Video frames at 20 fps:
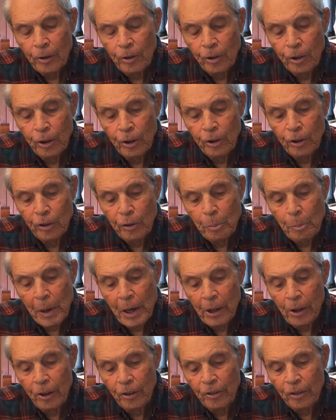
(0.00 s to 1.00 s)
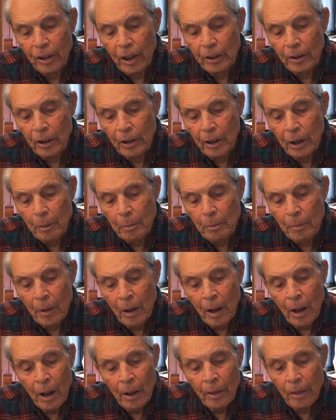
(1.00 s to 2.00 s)
Jesus' mother said to
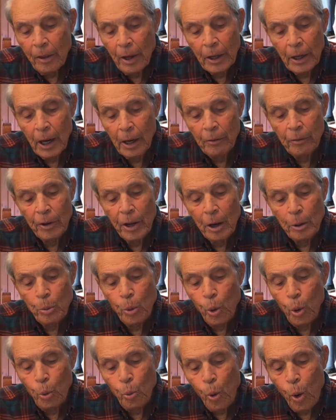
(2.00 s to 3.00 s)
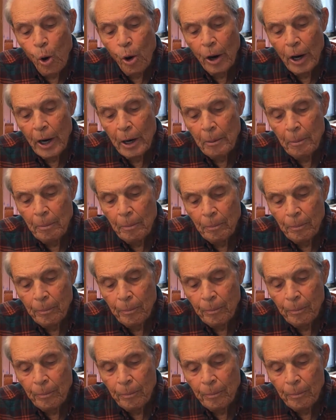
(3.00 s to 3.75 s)
him, "They have no more wine."